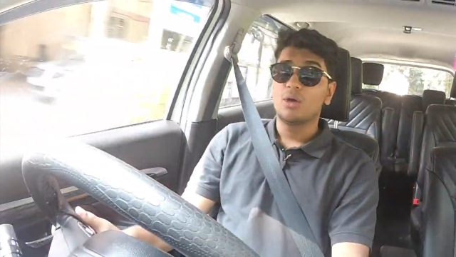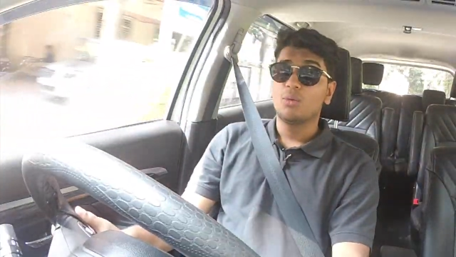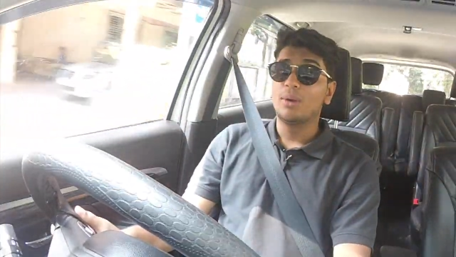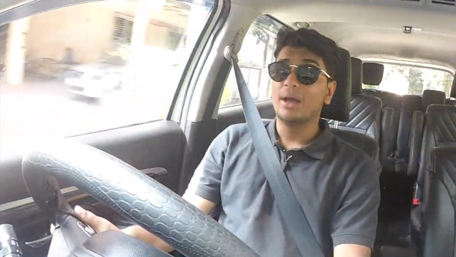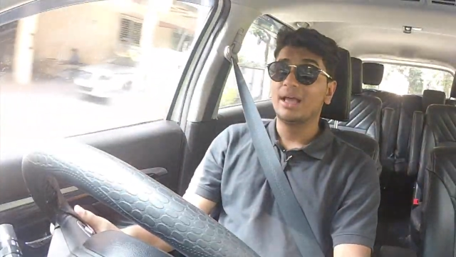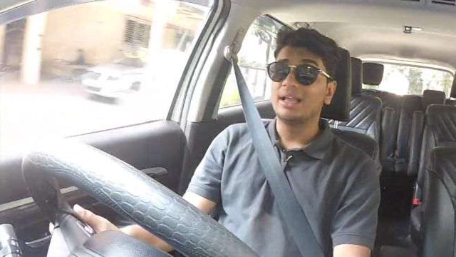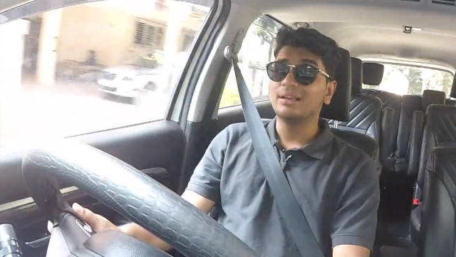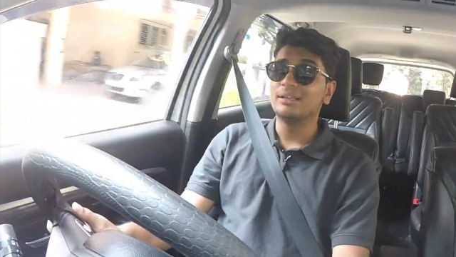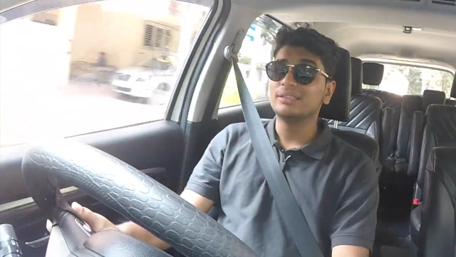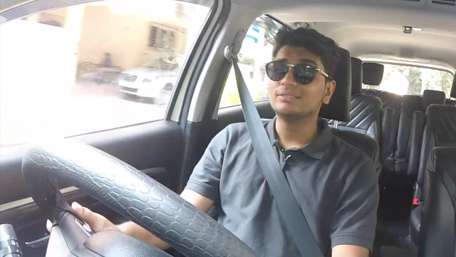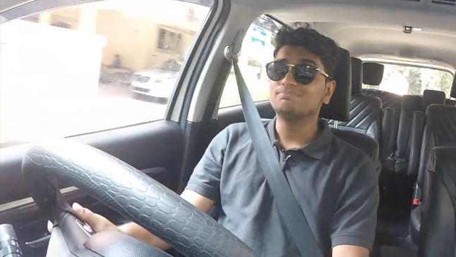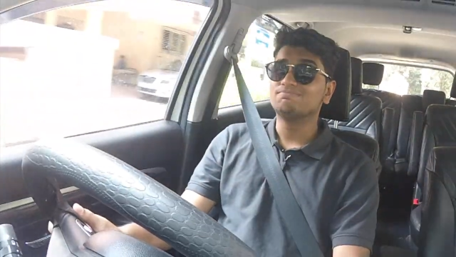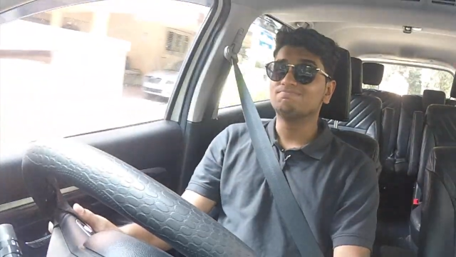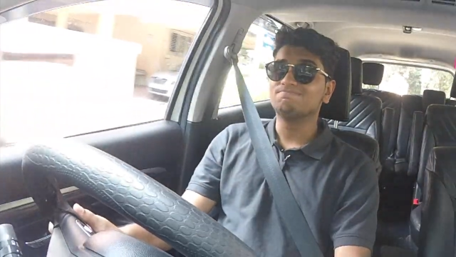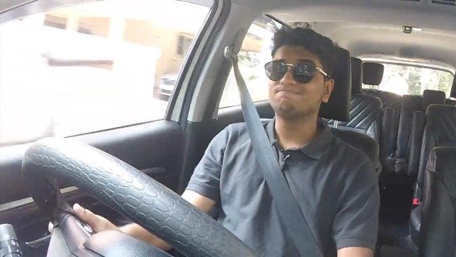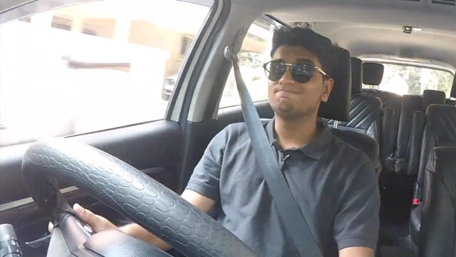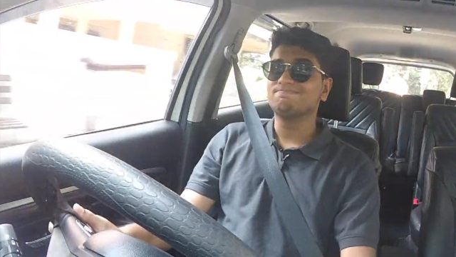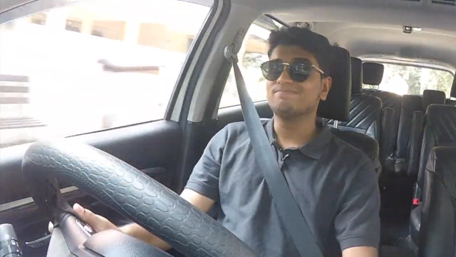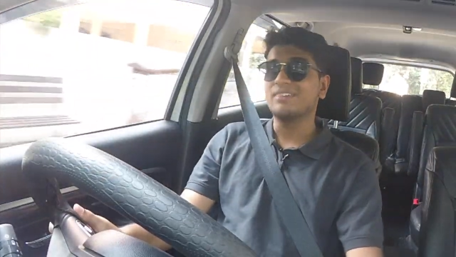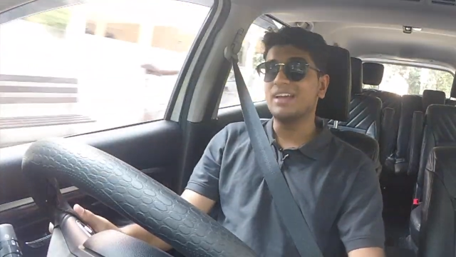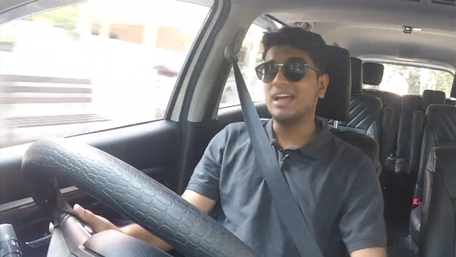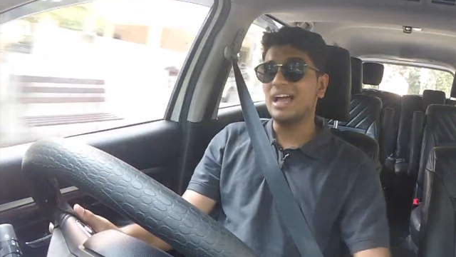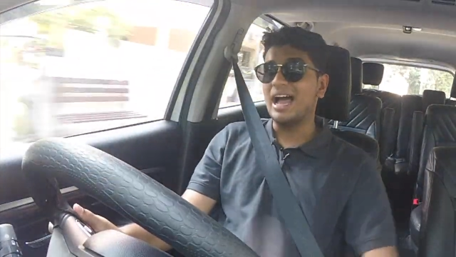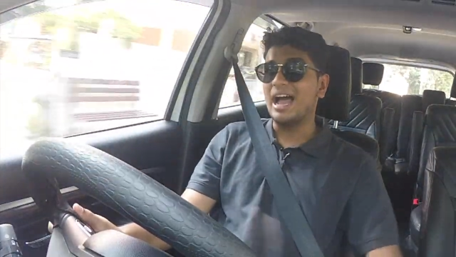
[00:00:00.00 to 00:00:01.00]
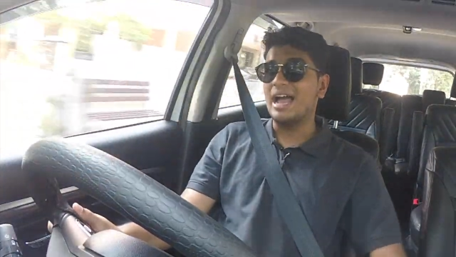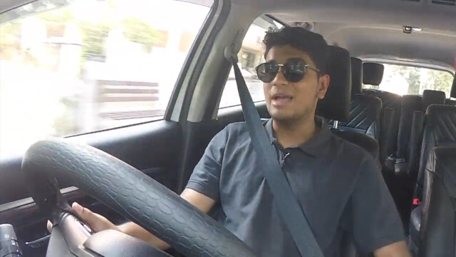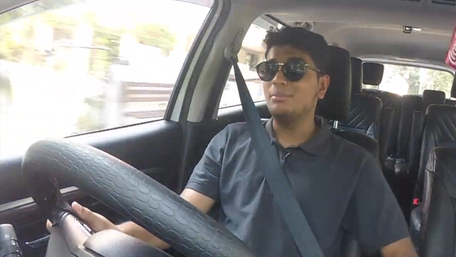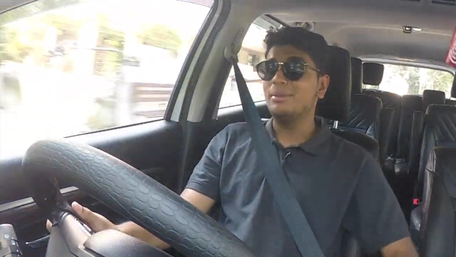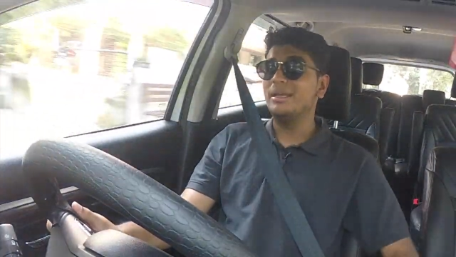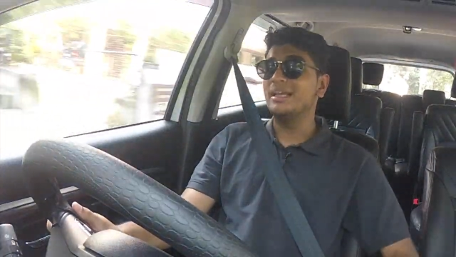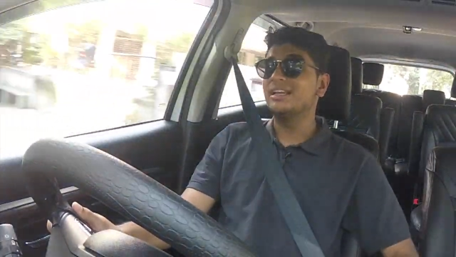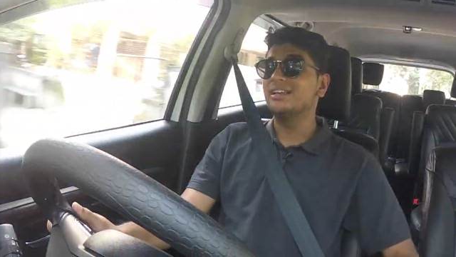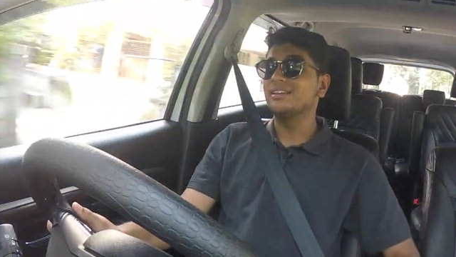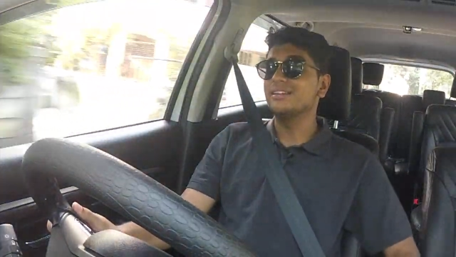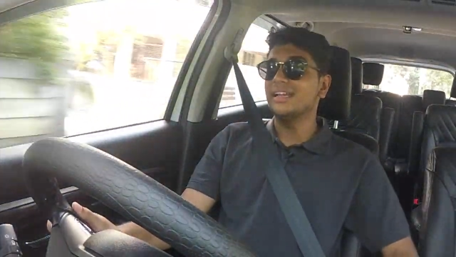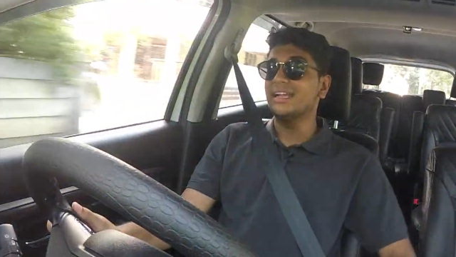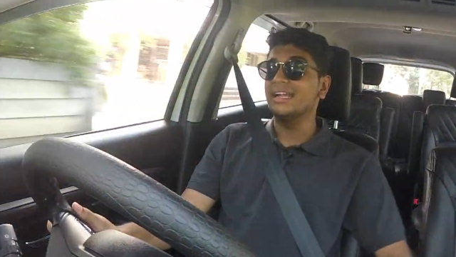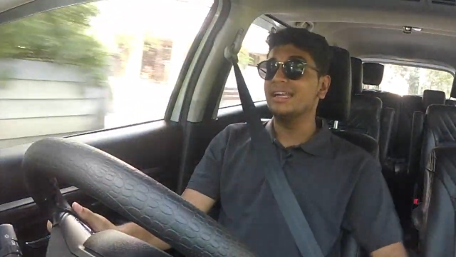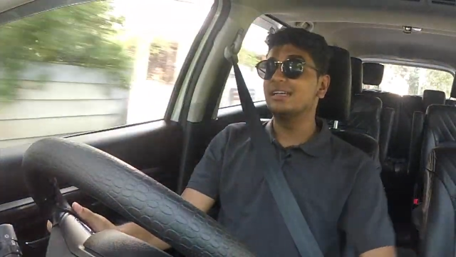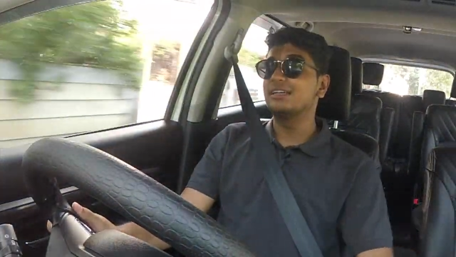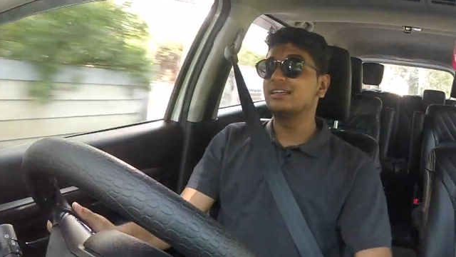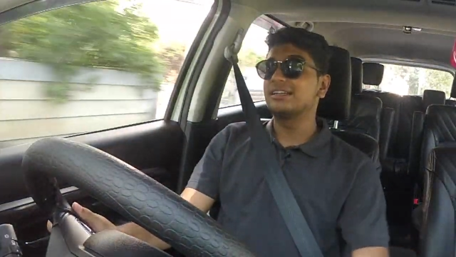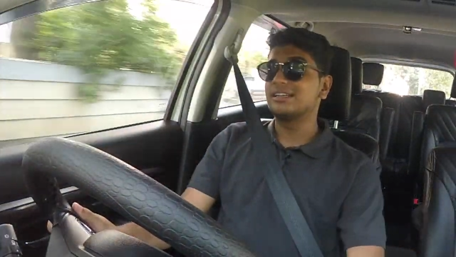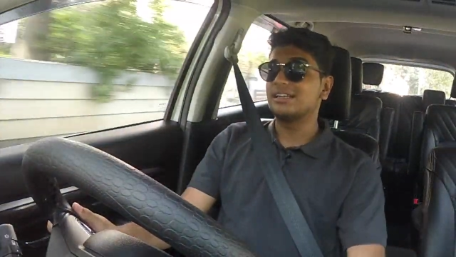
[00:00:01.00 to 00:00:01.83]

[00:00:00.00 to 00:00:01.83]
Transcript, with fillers: well I mean, it